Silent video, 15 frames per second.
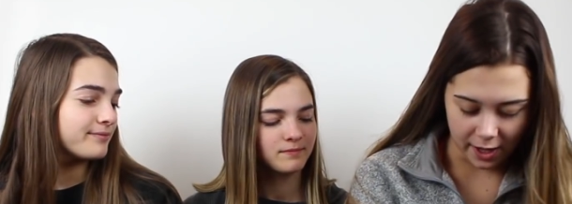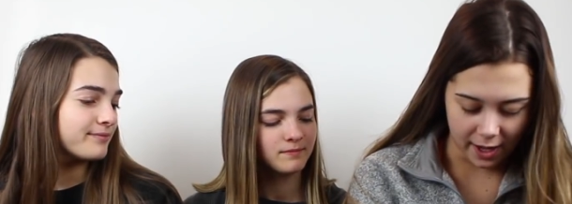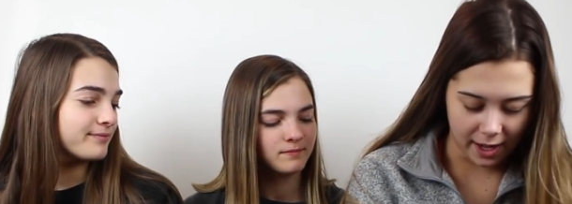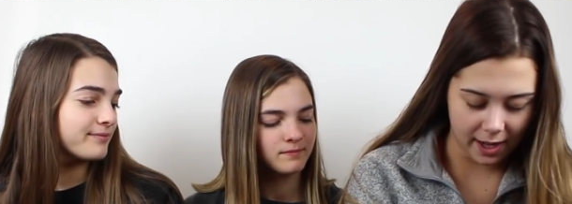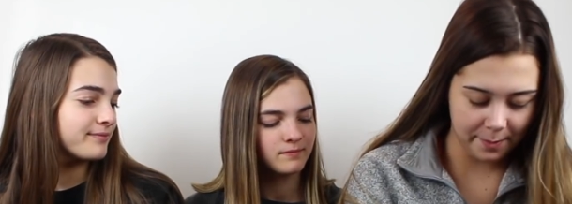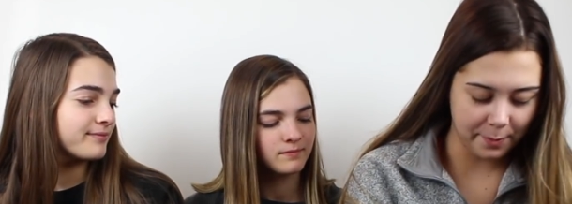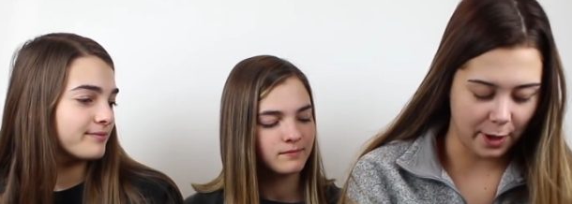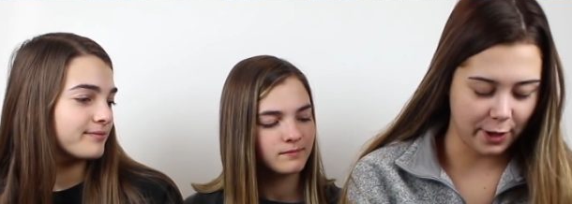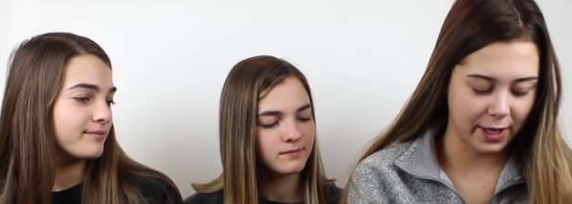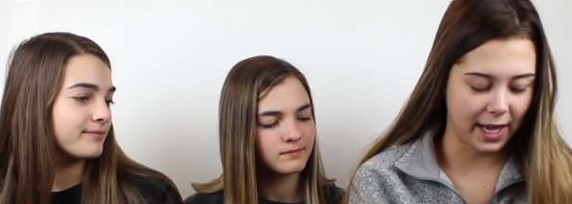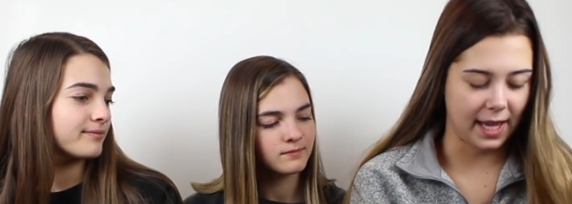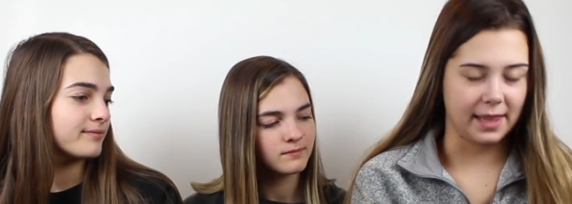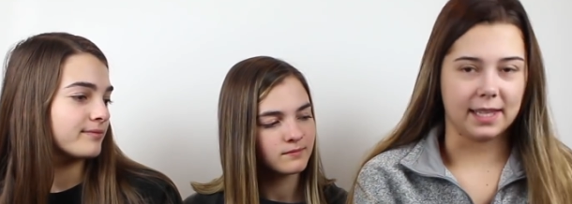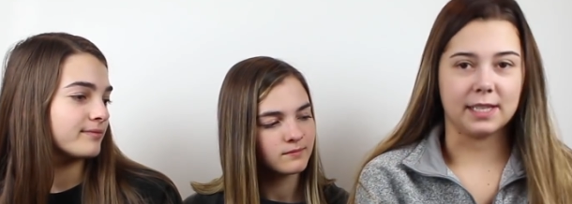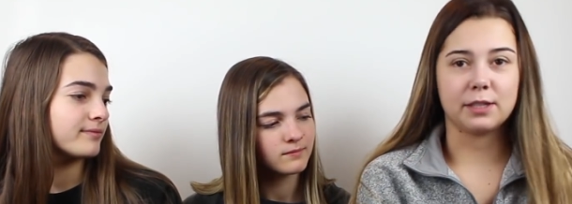Speaker 1: Um,
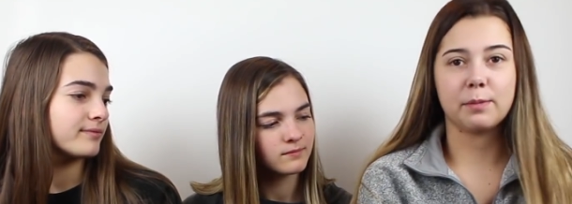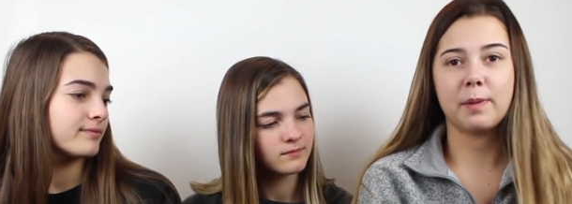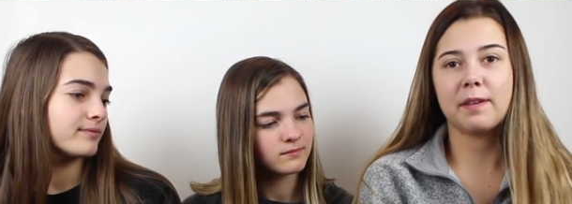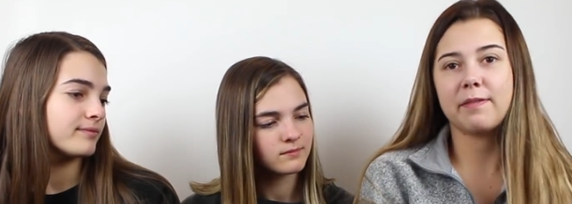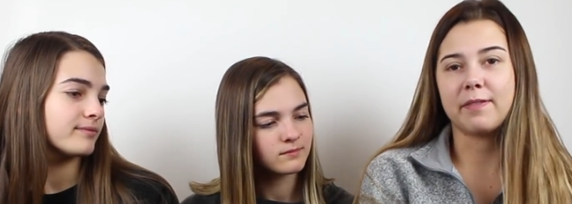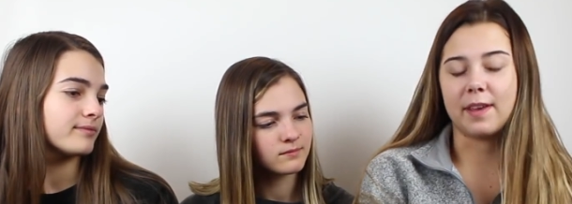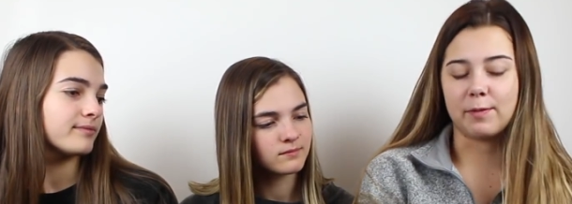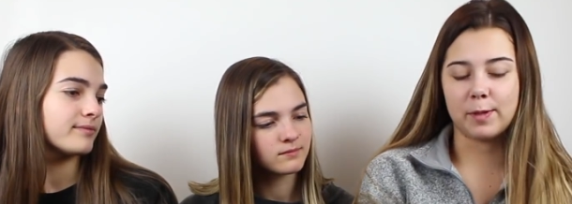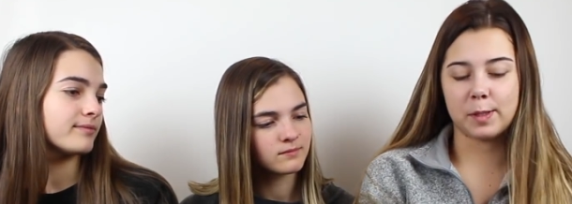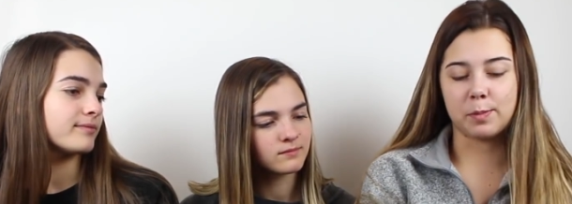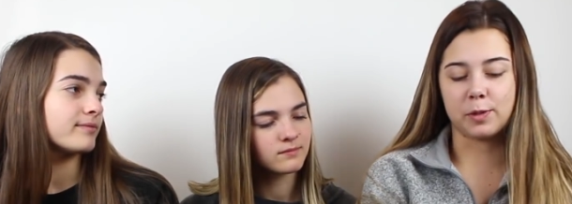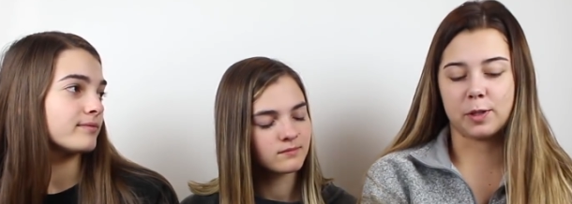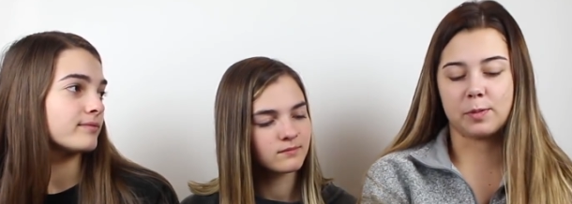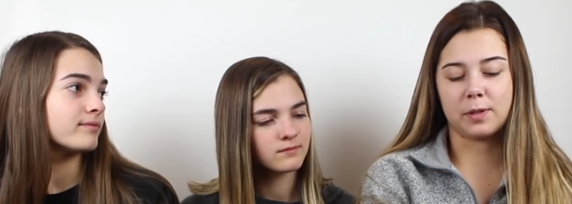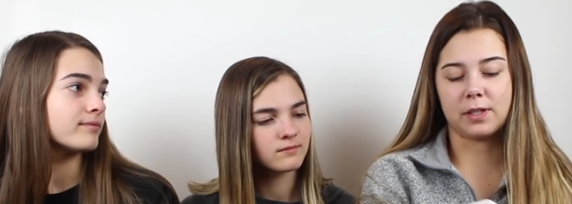okay, these are my favorite
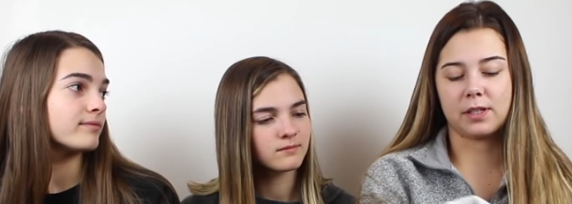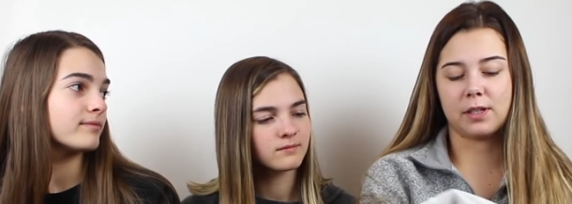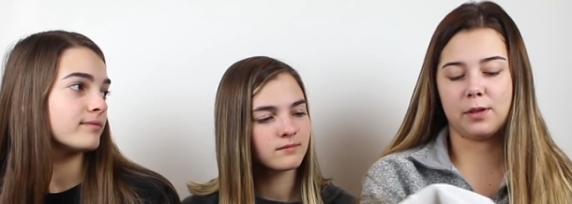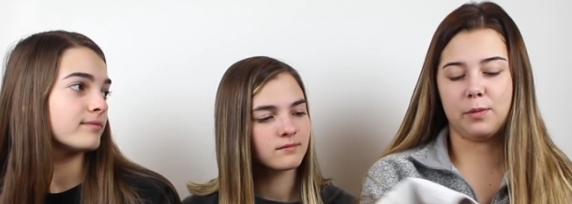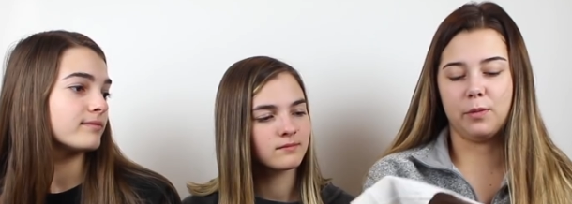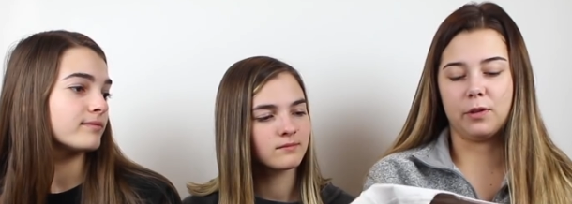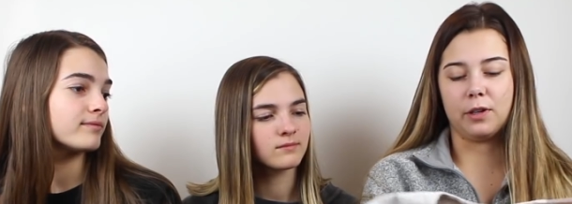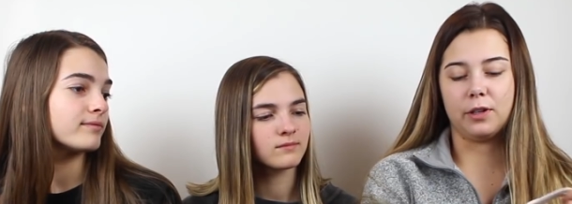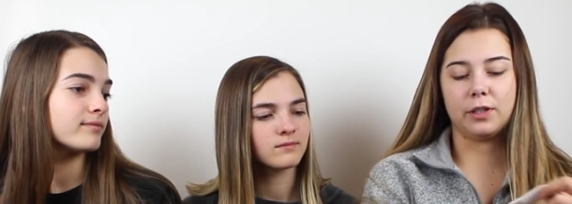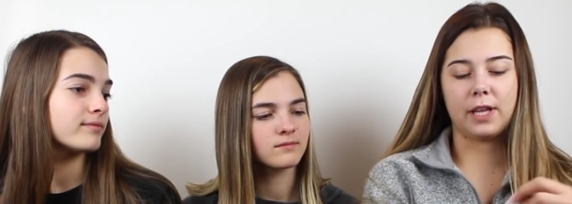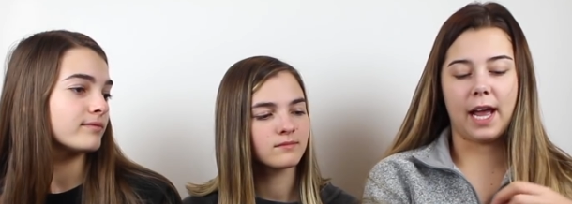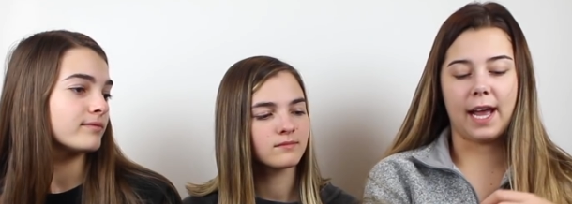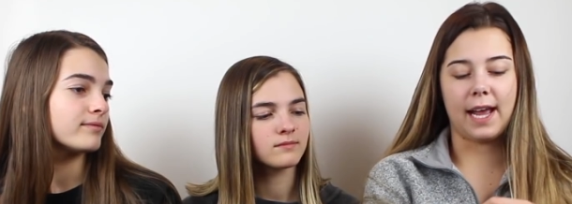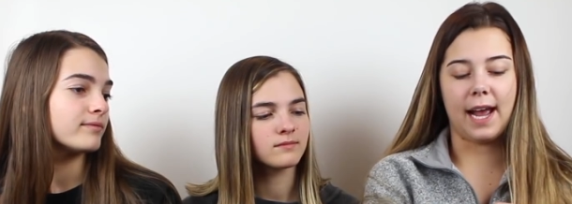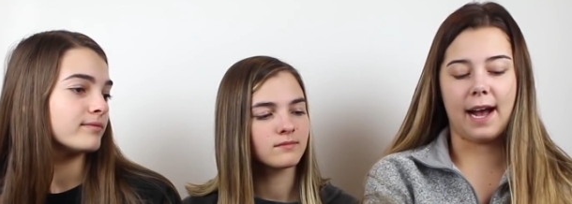sports bras in the world.
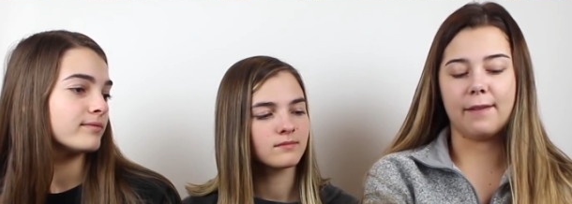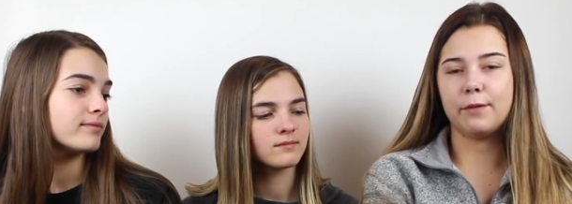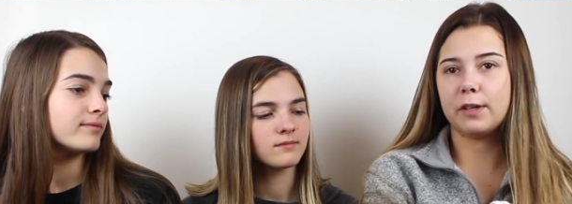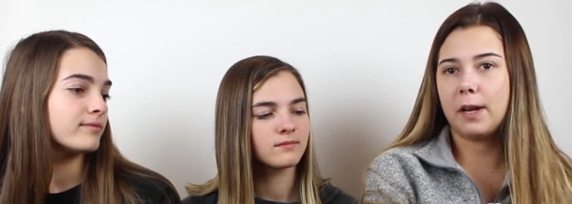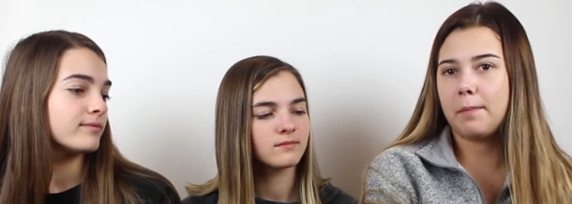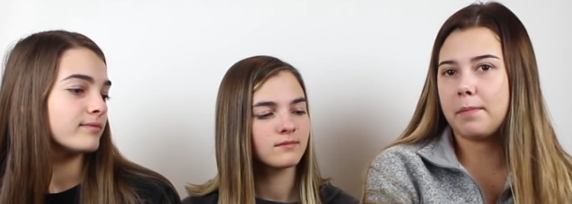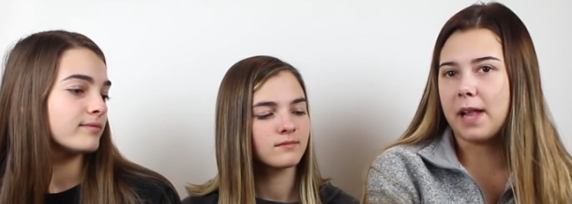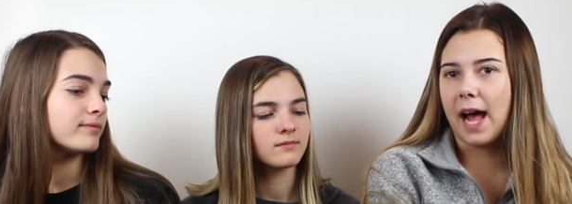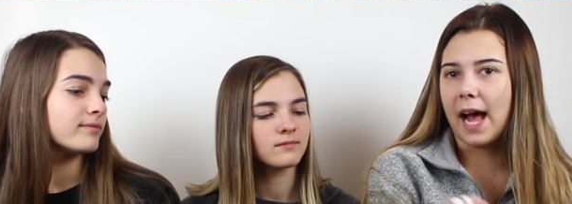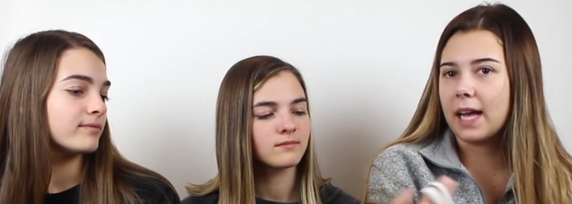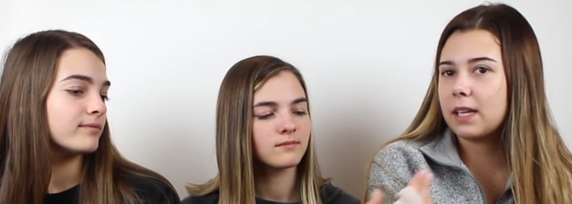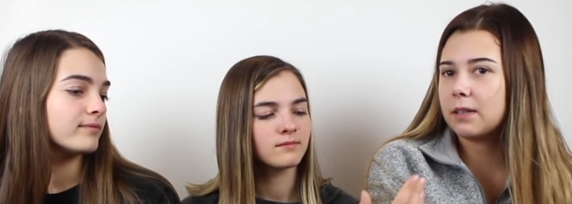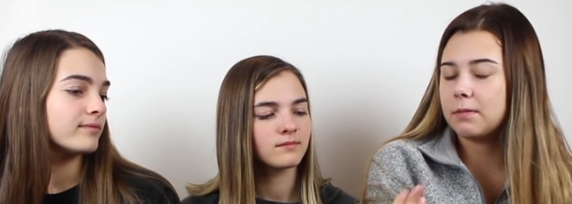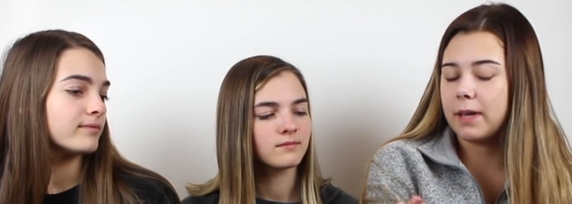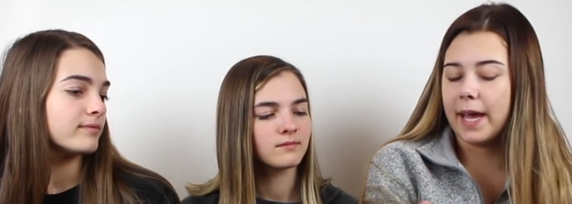I have one in
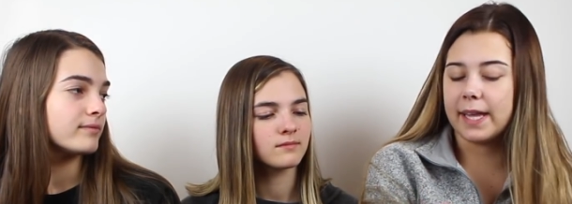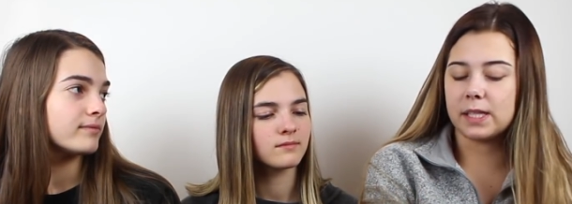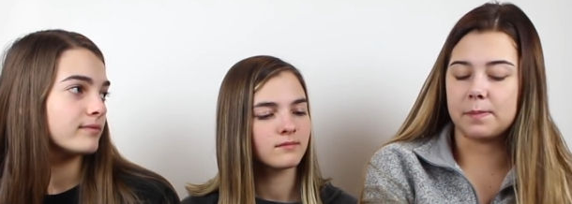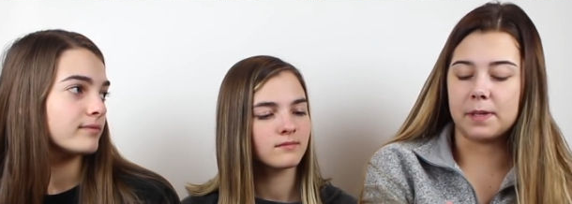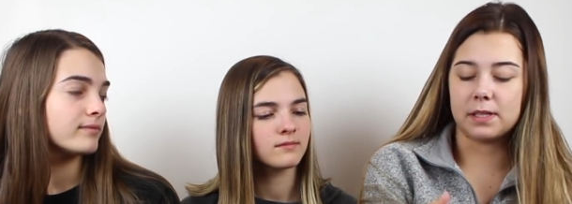black. It's